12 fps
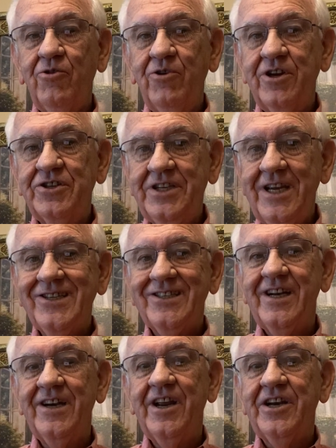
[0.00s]
who
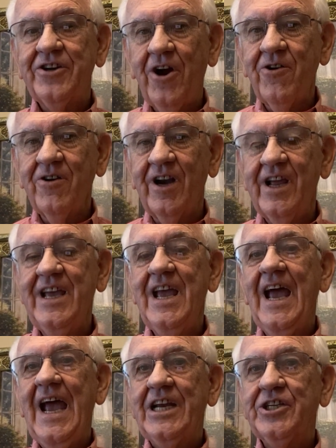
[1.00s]
existed eternally
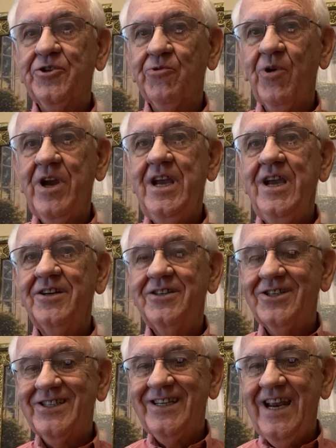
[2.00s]
as three
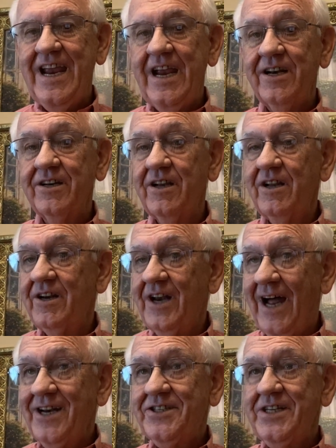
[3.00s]
distinct,
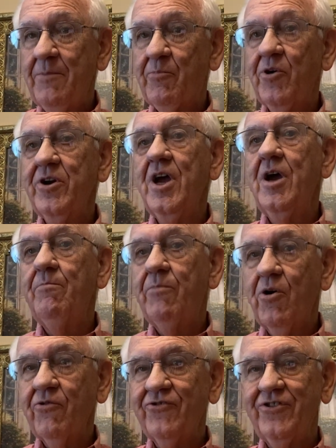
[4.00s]
not separate,
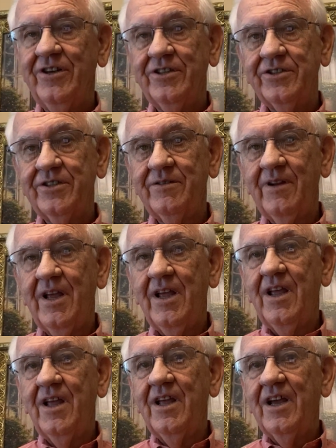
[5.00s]
persons.
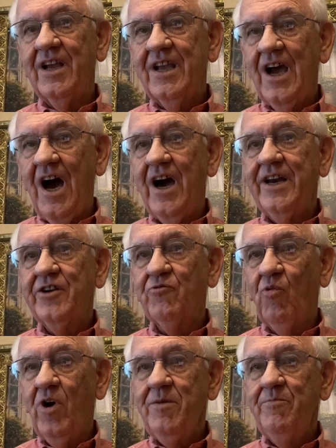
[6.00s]
God is
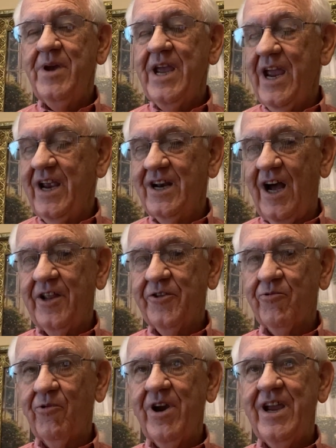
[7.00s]
one being, not
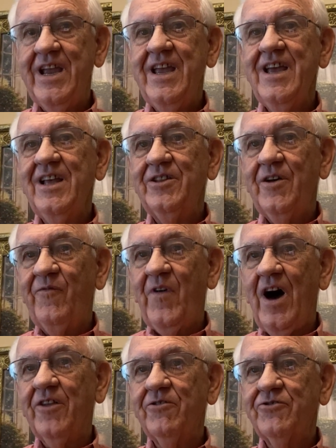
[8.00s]
three. The
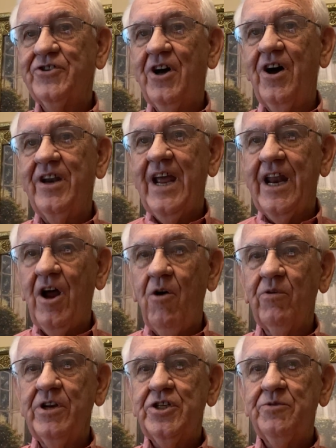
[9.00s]
Father, Son, and
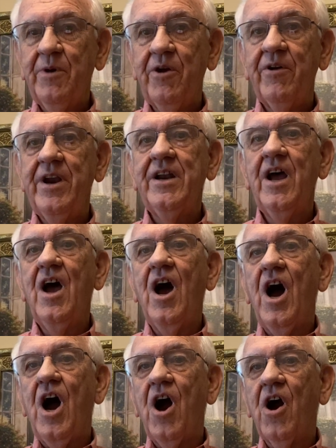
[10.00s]
Holy Spirit
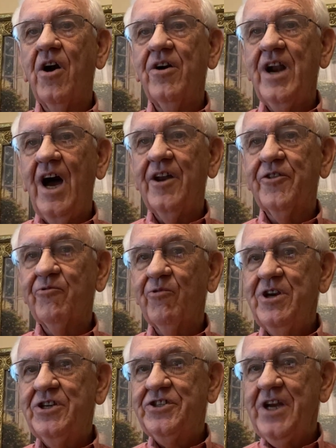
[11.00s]
are not
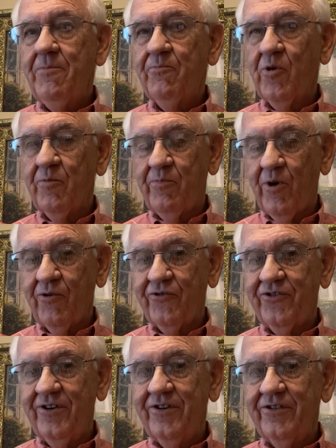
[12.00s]
three separate
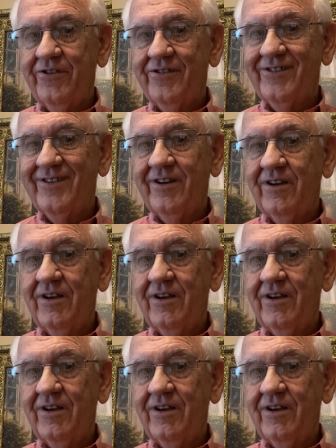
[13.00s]
persons.